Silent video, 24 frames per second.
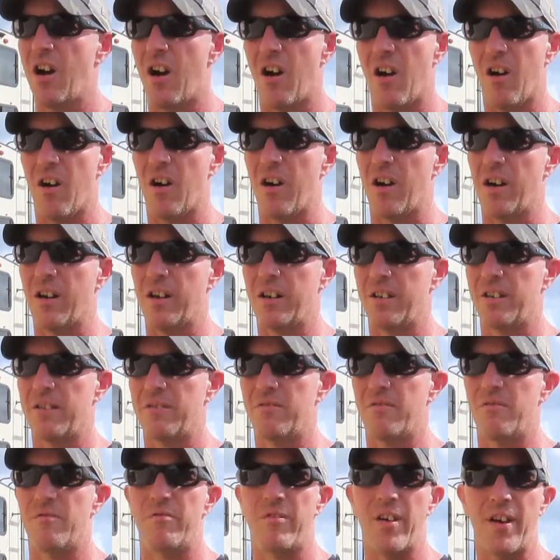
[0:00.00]
are
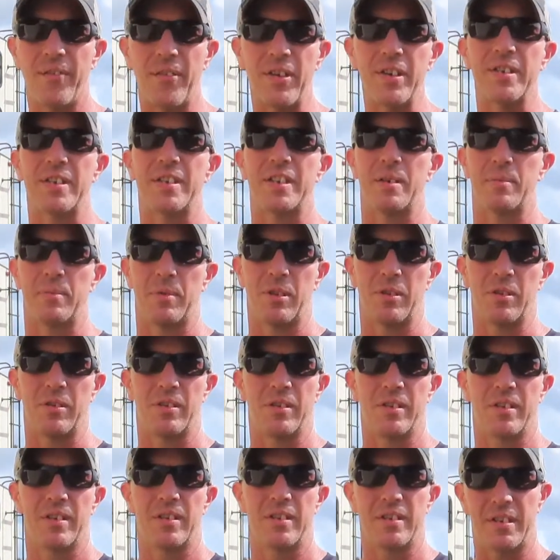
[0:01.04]
very, very similar
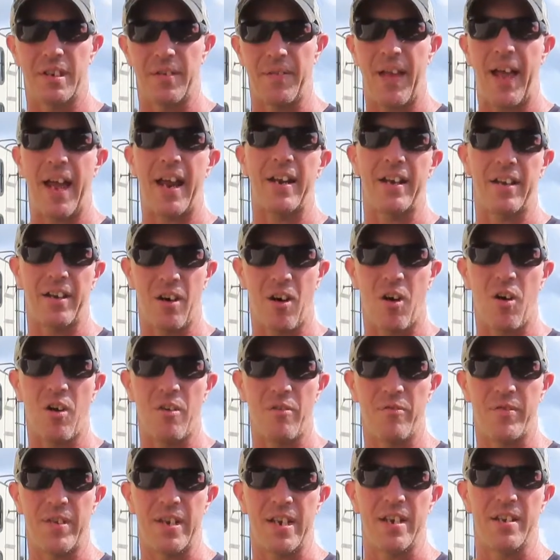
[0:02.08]
to that in an
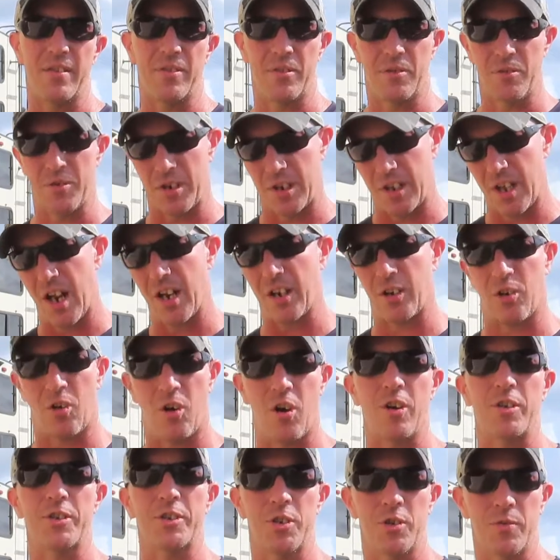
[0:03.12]
RV. There's a lot of
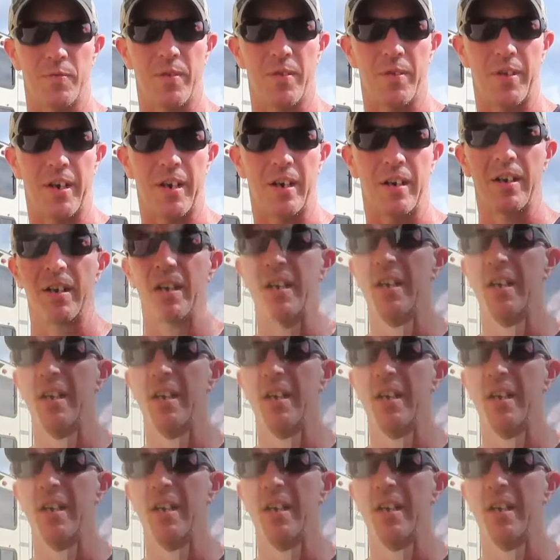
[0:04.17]
crossover there.